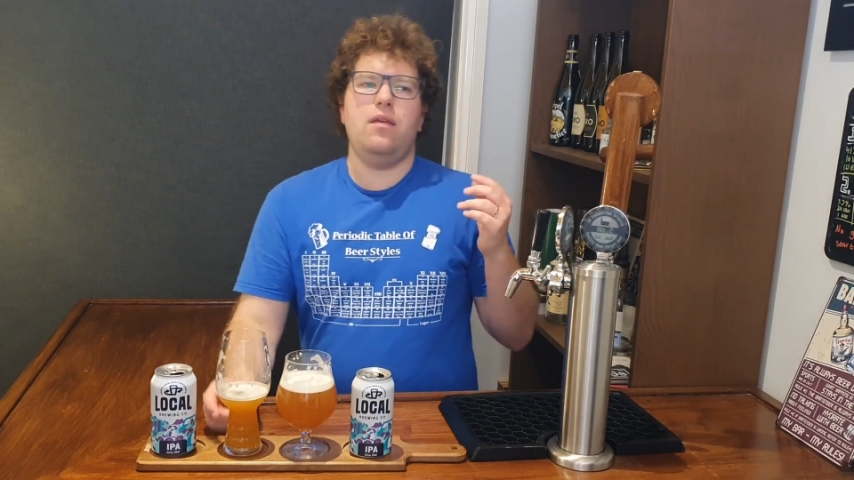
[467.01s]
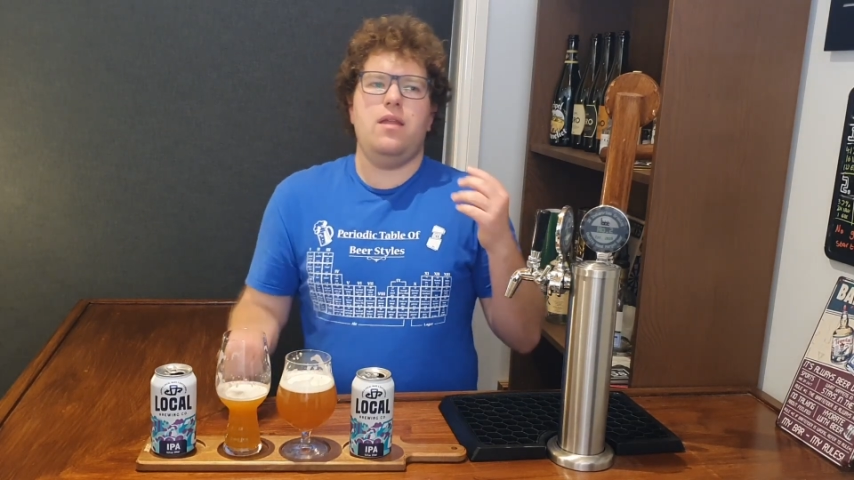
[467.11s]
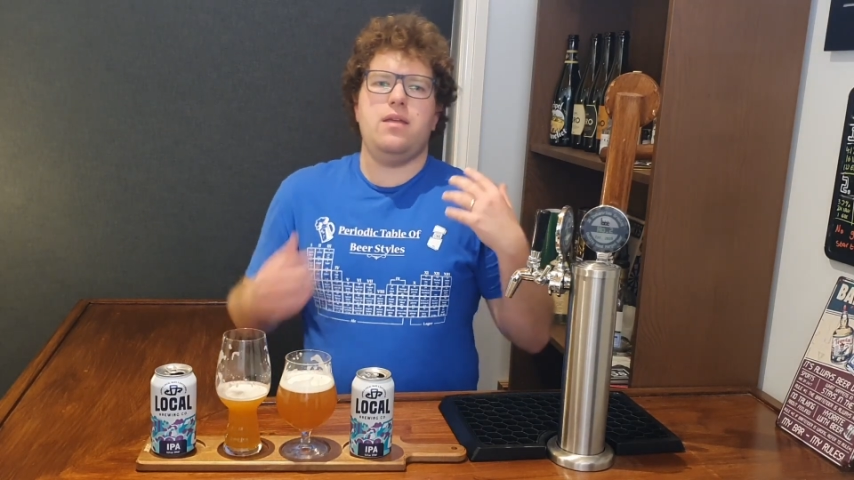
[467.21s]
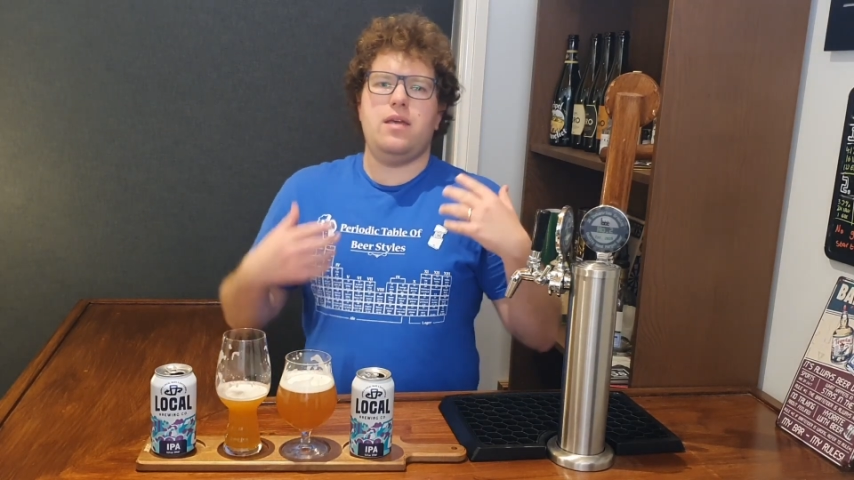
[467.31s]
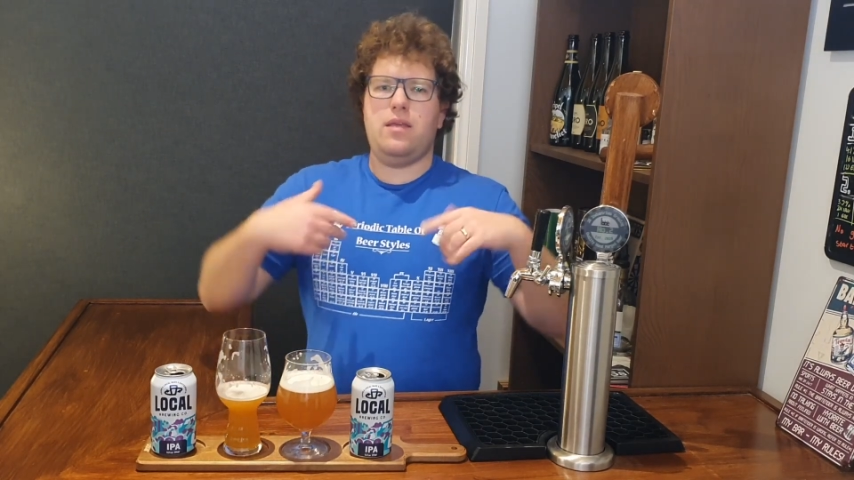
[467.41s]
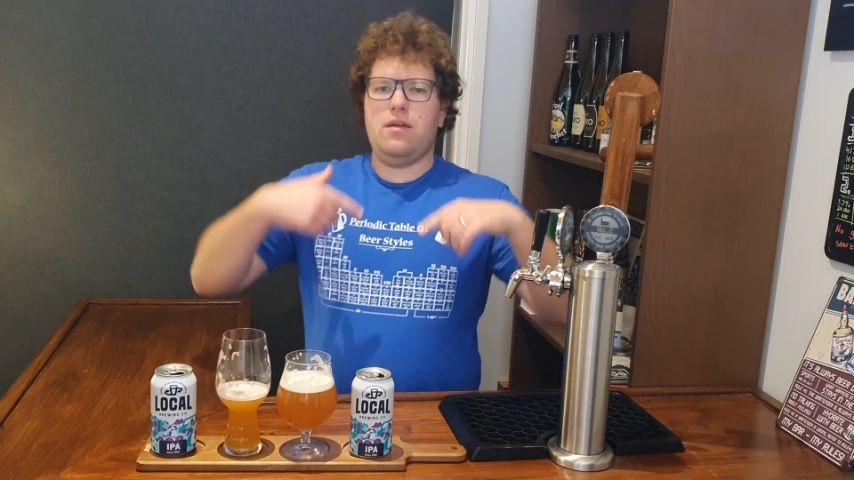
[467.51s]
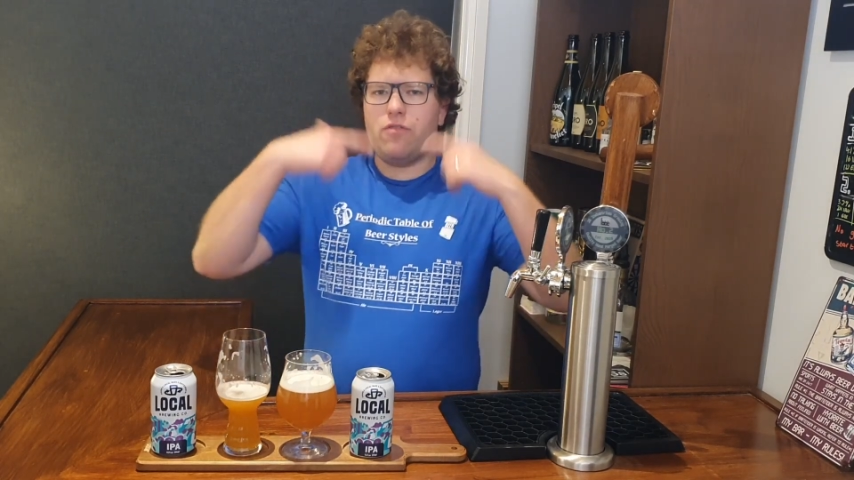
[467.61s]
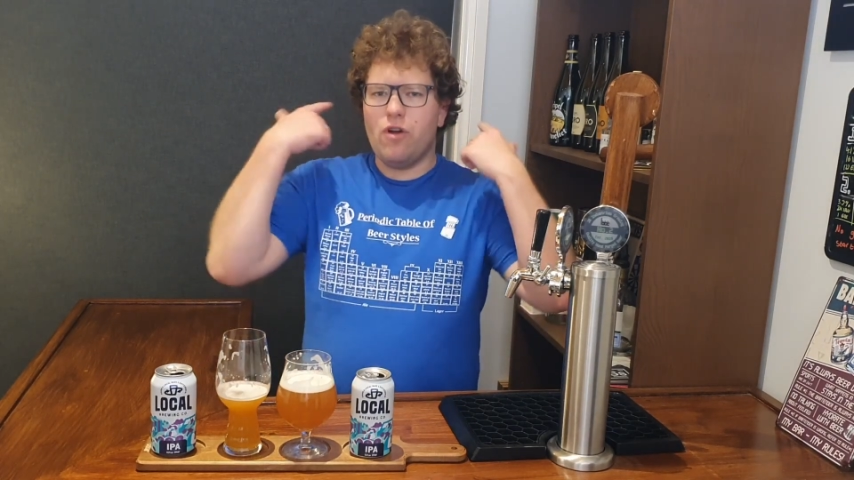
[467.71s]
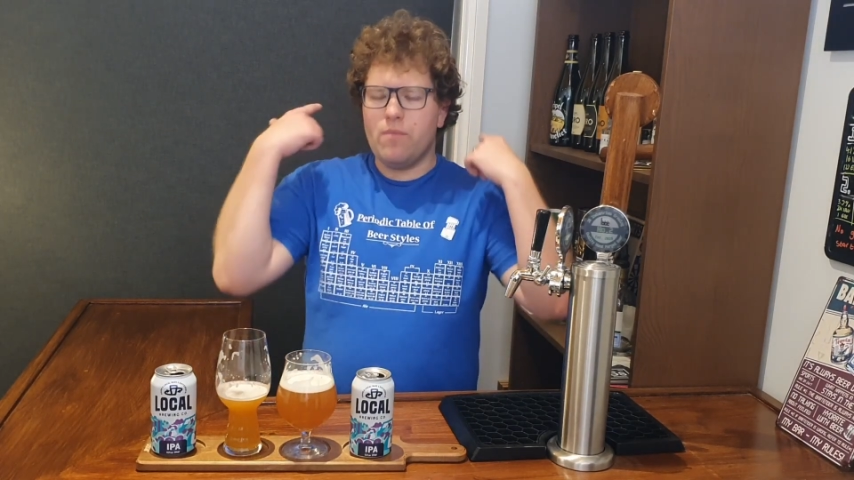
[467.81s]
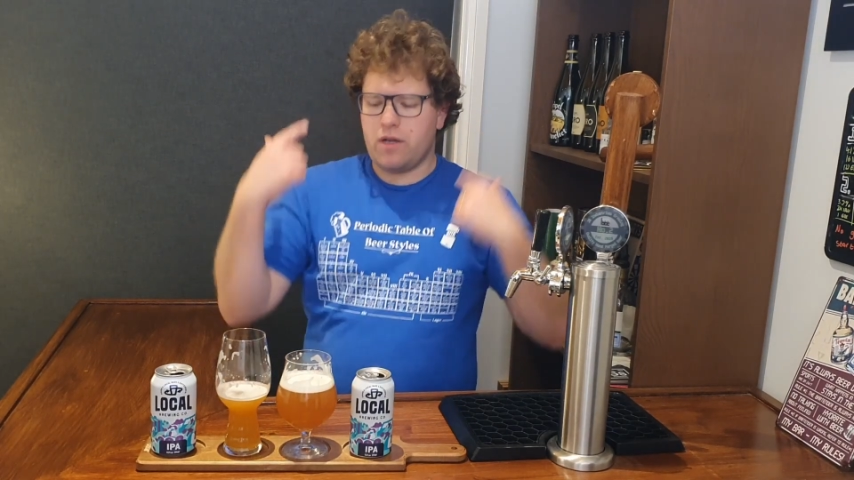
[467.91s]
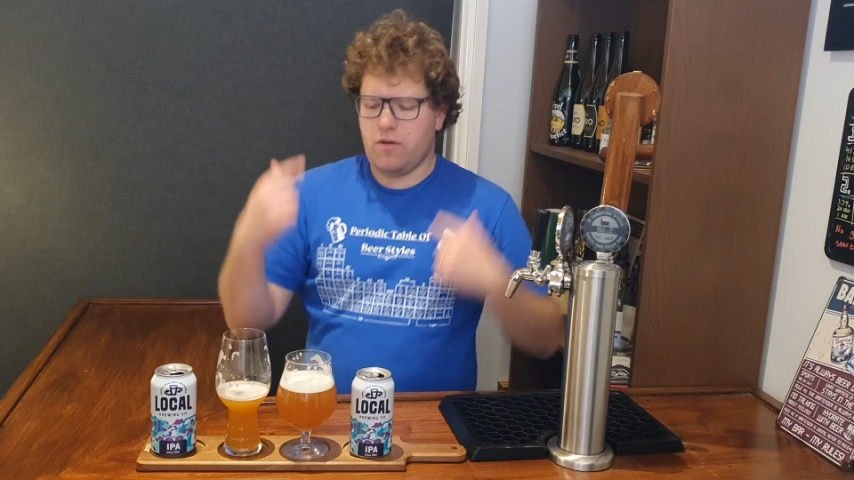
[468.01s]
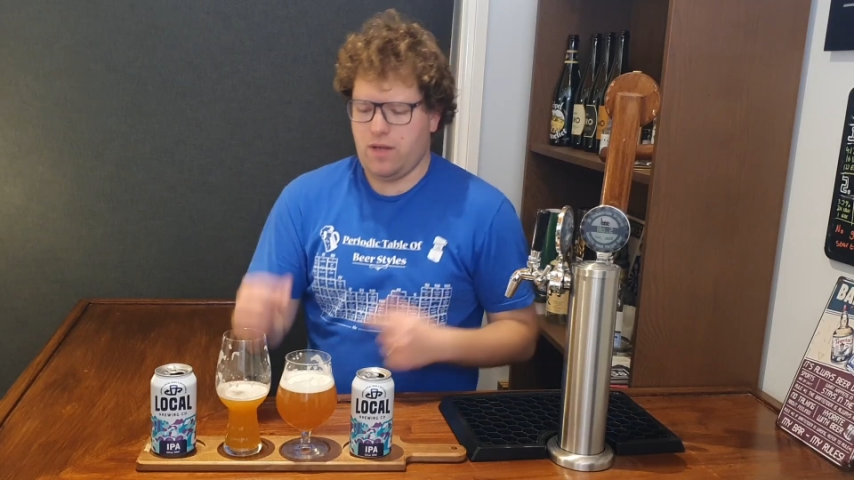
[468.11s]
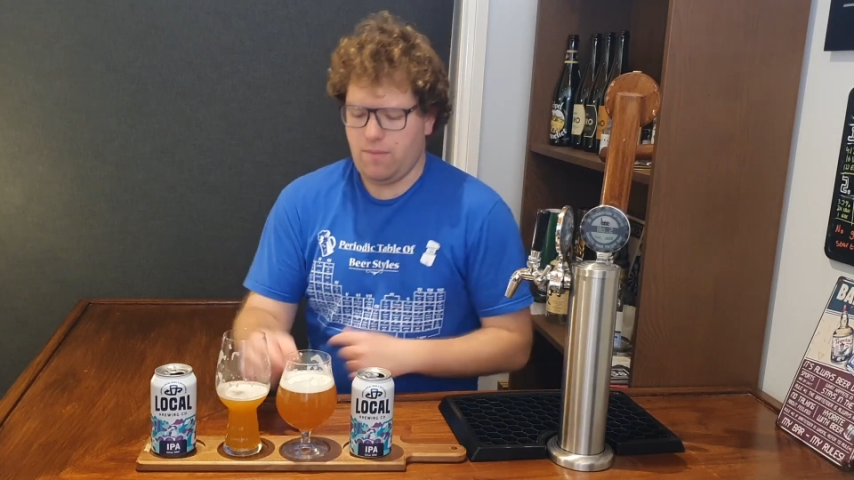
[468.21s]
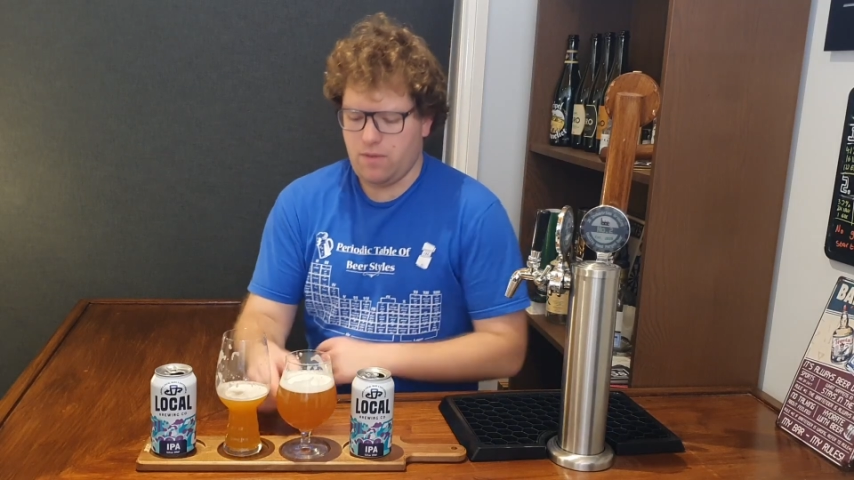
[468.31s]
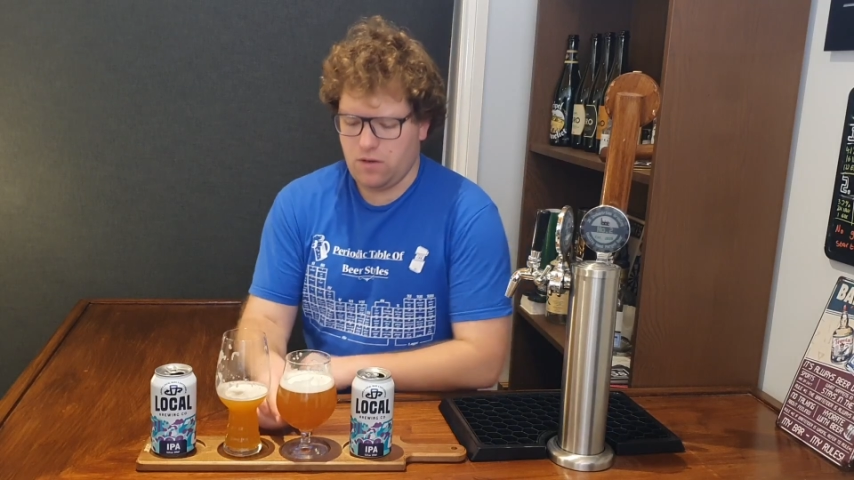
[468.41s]
and you get the aroma
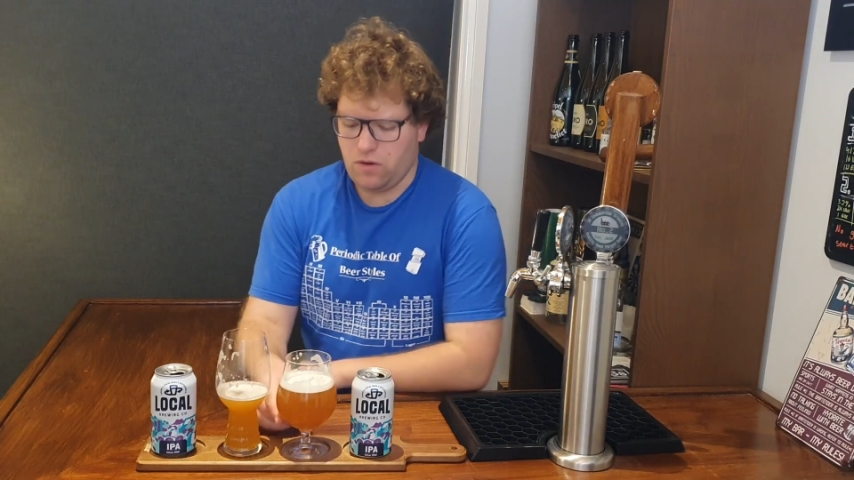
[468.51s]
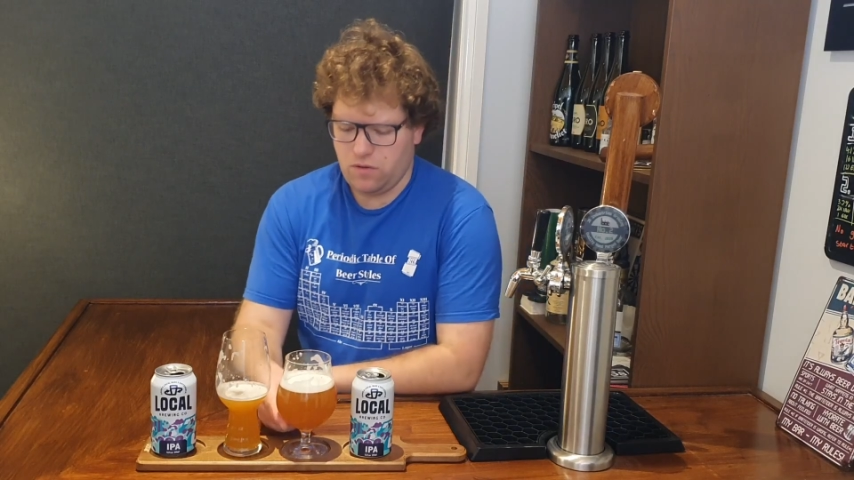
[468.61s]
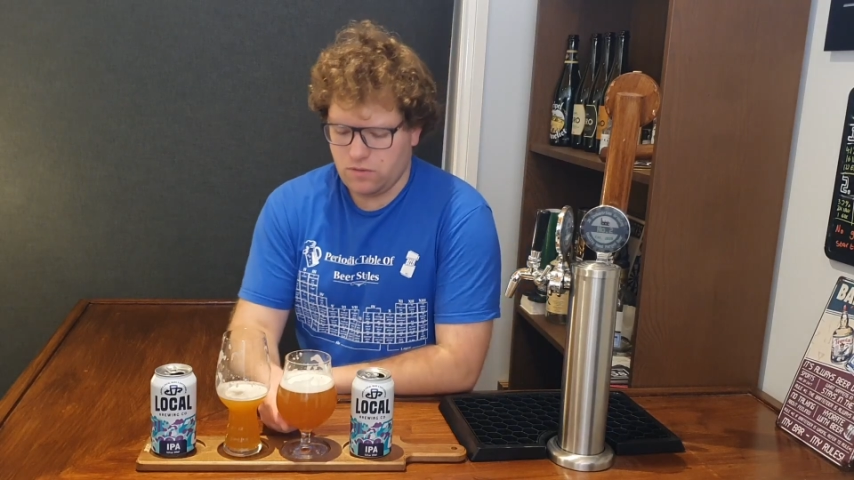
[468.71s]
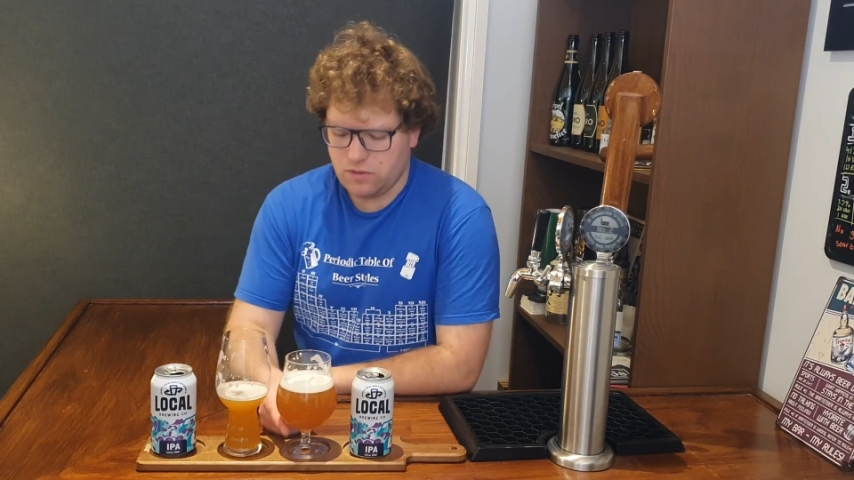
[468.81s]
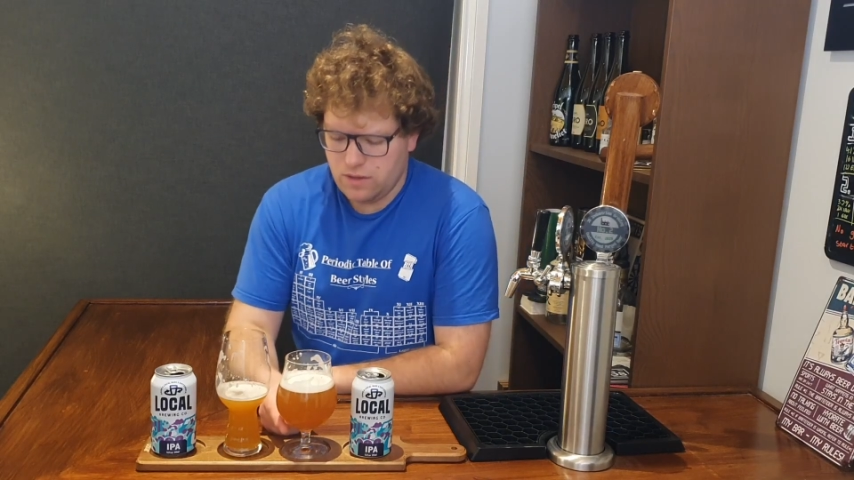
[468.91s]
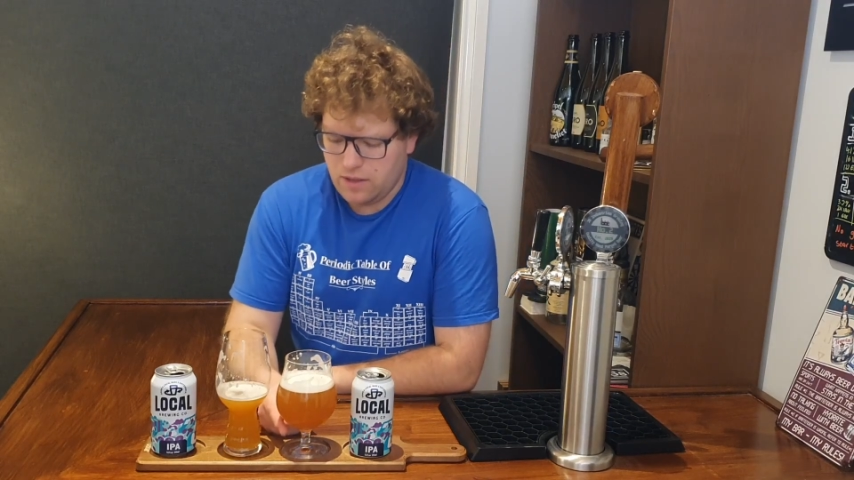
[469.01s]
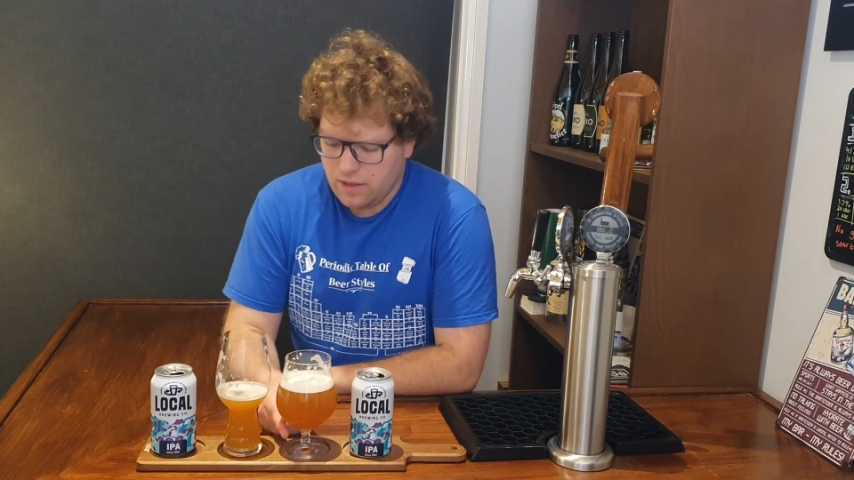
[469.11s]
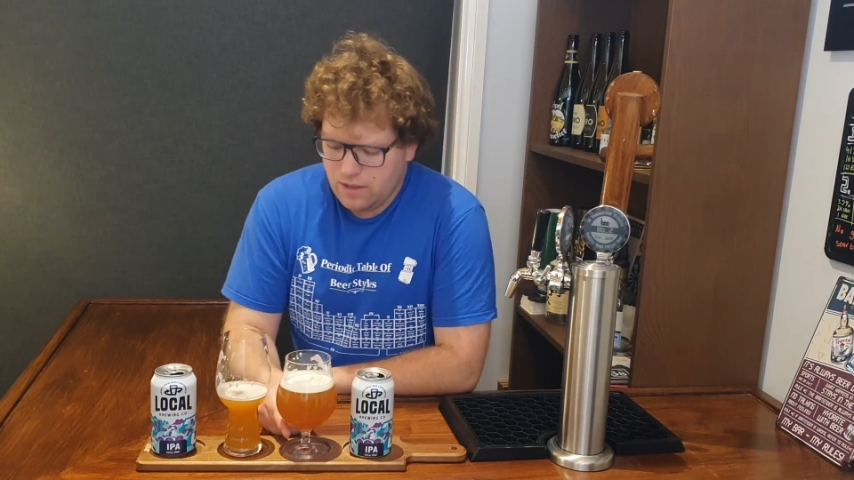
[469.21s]
going up your nose,